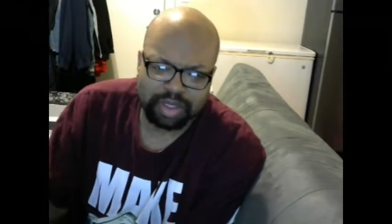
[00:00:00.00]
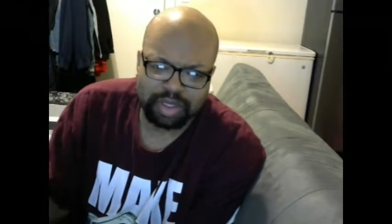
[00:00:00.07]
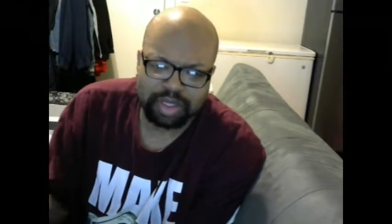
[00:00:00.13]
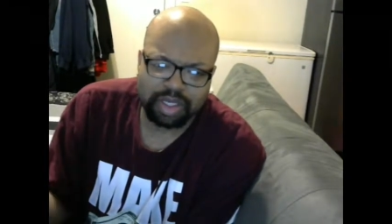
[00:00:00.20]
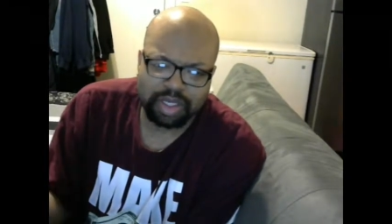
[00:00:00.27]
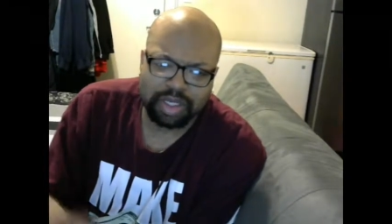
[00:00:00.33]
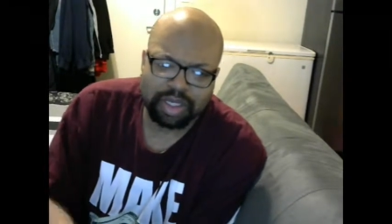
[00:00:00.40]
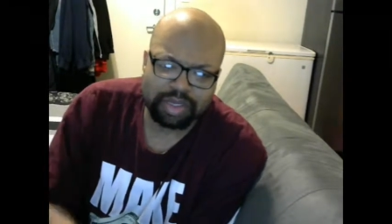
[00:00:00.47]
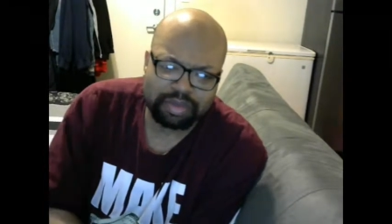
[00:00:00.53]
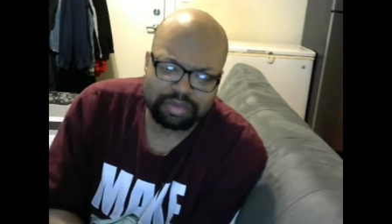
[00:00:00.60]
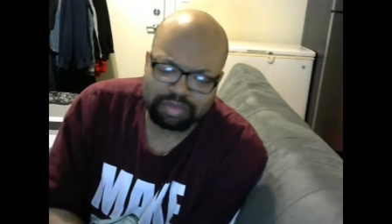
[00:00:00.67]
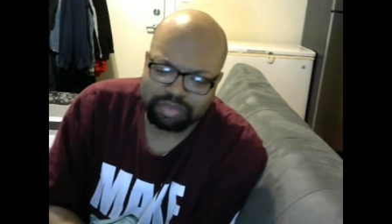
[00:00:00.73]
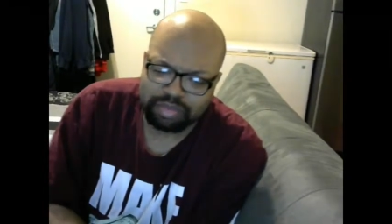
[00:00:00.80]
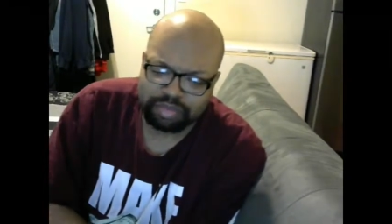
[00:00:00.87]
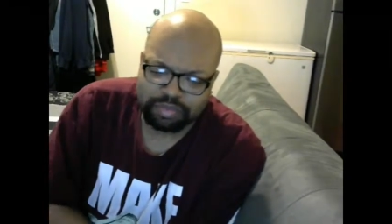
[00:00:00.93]
uh,
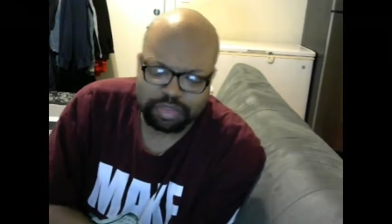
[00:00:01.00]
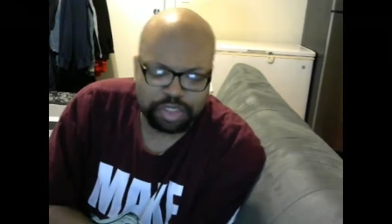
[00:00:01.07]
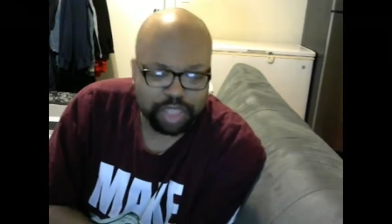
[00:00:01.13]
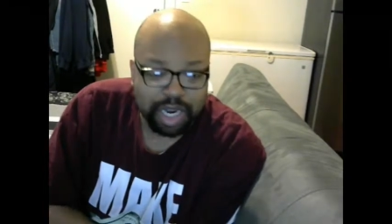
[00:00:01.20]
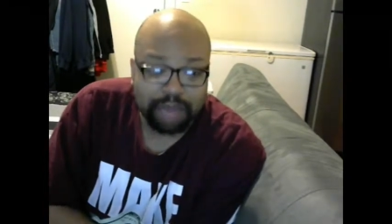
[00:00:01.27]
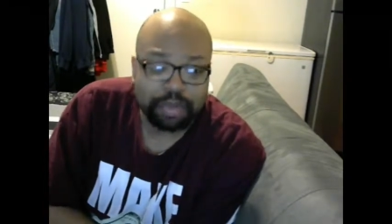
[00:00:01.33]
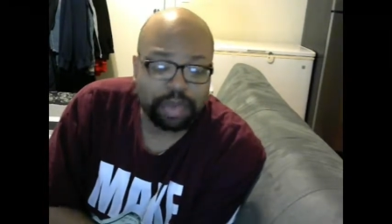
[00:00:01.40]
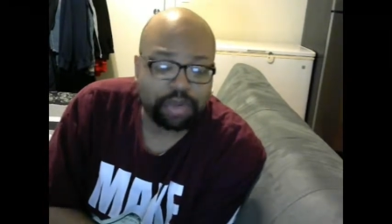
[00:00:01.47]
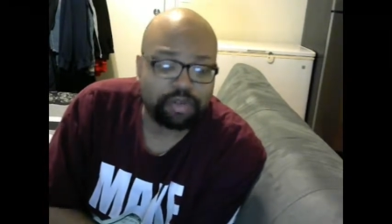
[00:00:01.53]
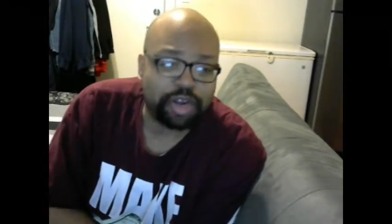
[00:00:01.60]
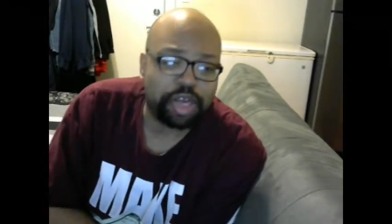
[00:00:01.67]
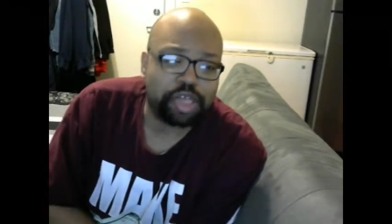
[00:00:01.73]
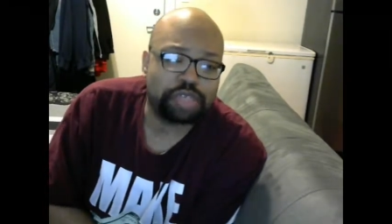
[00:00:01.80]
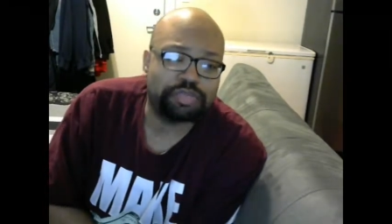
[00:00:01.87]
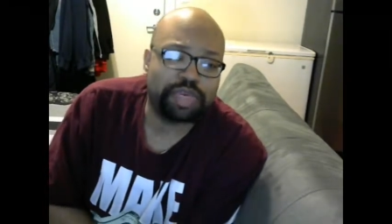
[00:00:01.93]
Stomping
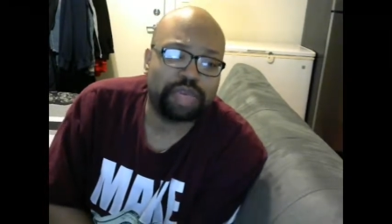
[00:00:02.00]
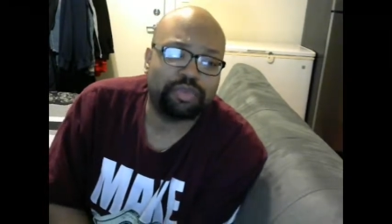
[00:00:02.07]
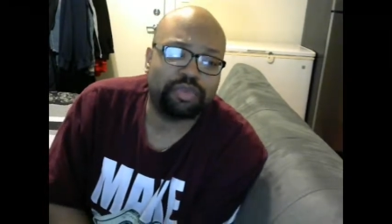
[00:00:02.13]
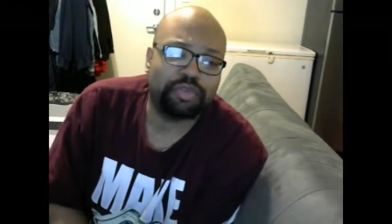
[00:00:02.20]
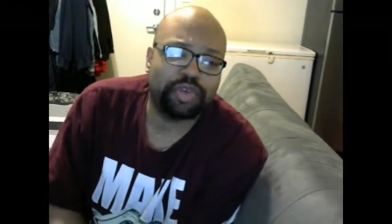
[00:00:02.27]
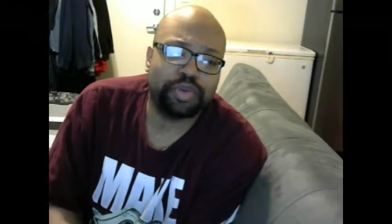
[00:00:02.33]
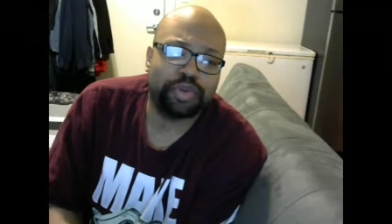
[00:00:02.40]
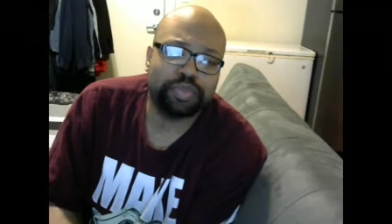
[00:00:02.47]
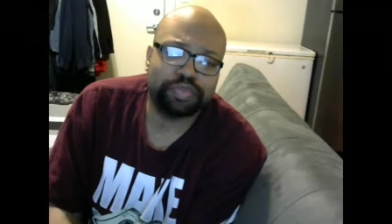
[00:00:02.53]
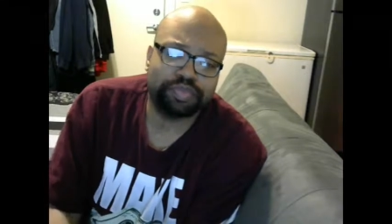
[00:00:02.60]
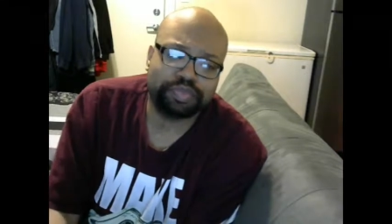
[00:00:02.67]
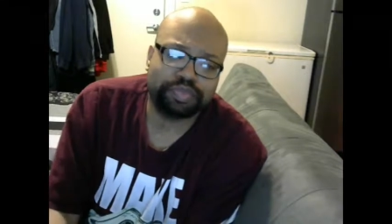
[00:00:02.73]
Grounds pay-per-view,